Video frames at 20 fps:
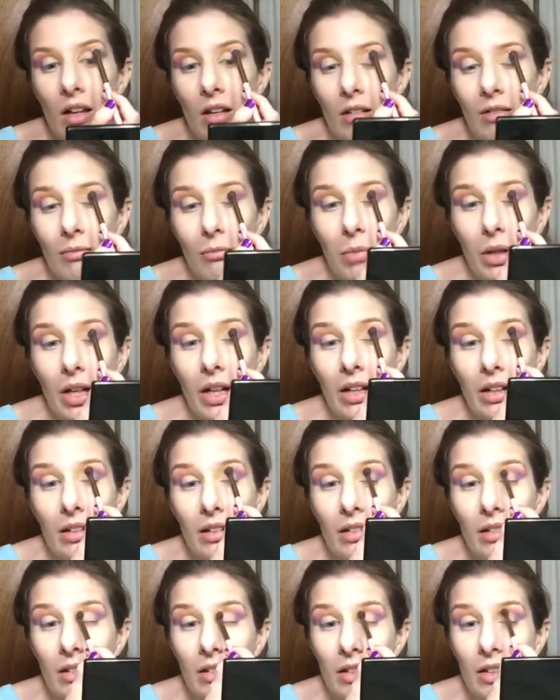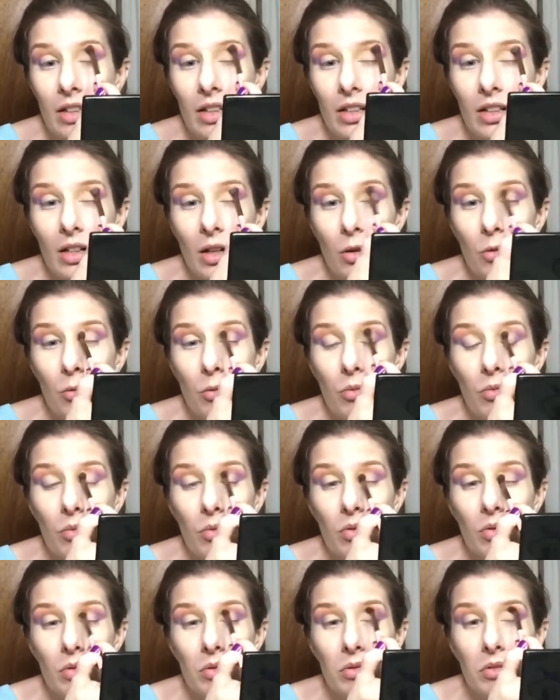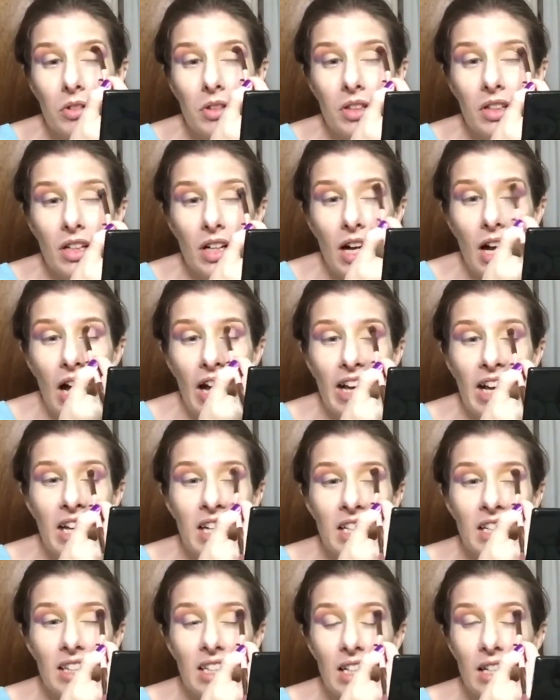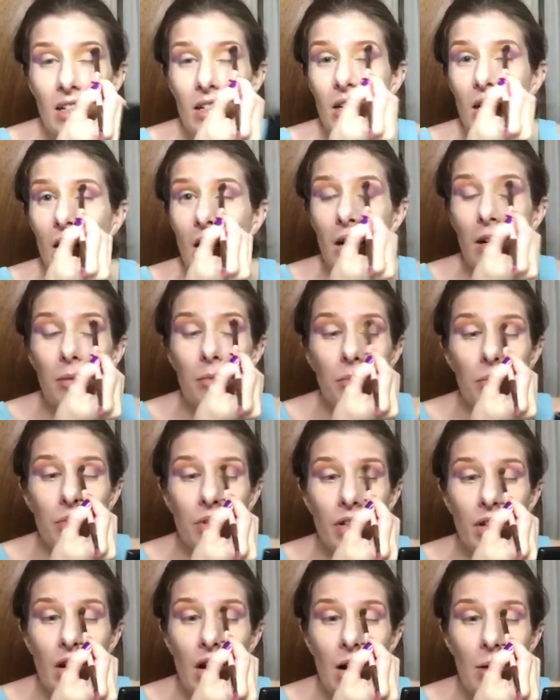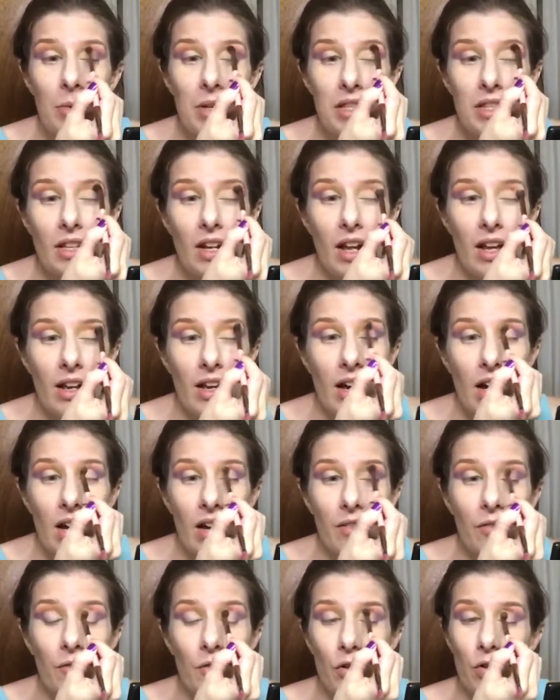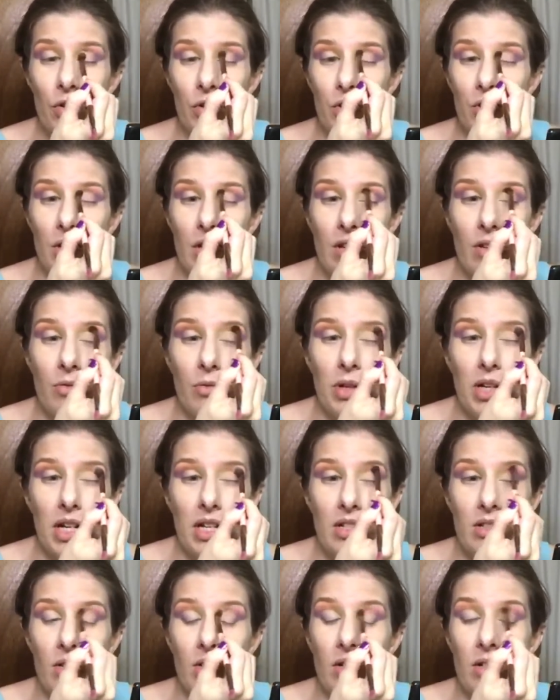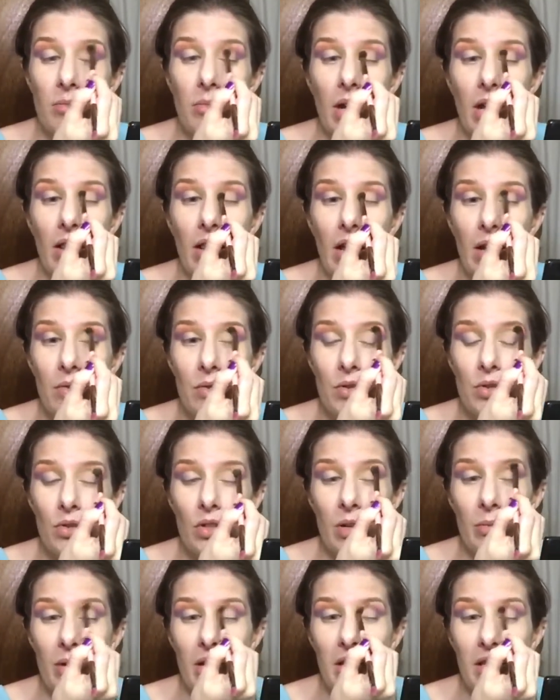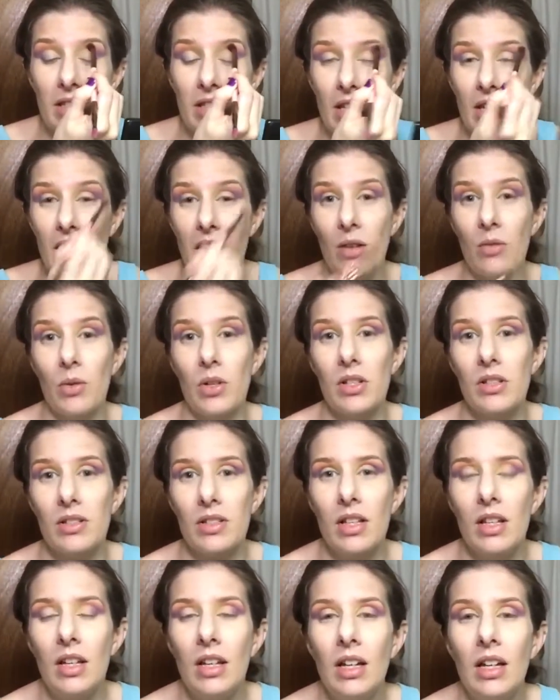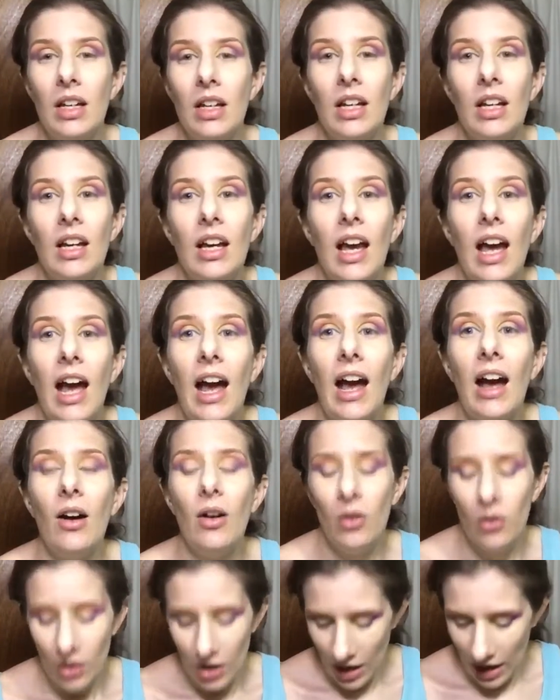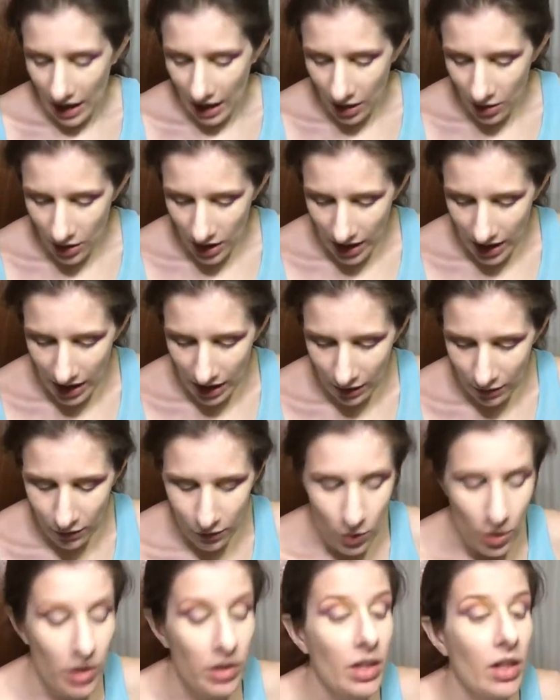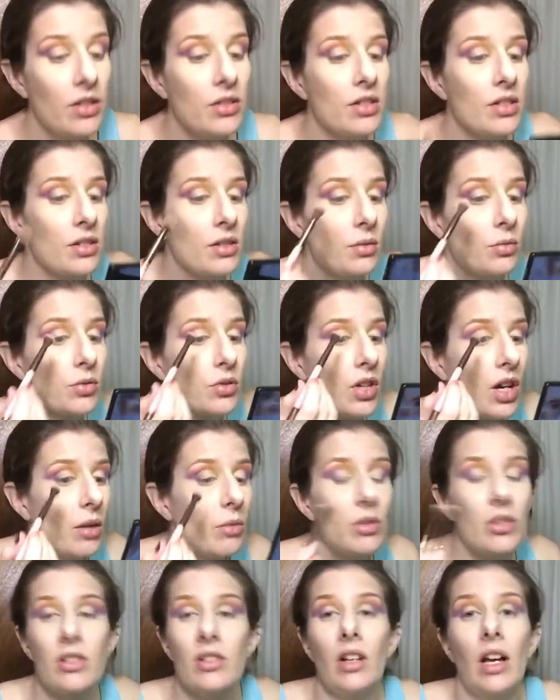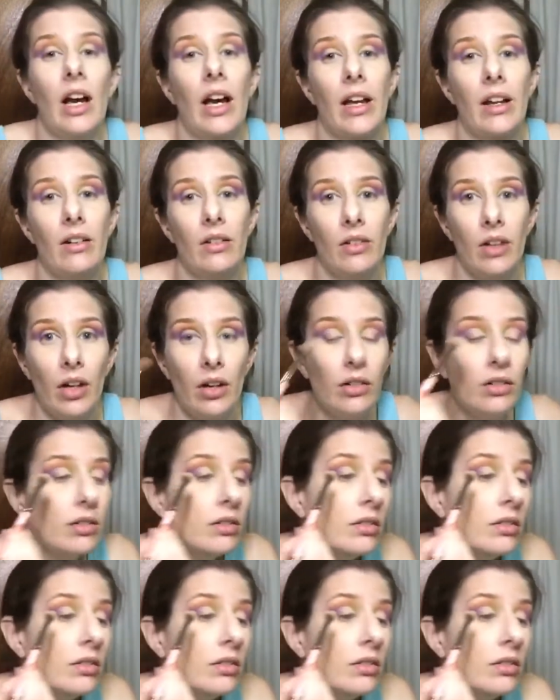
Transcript: But, you know, I got to thinking, the comment that I got first thing when I started my live stream on Sunday was how I have 4,000 subscribers. I don't know.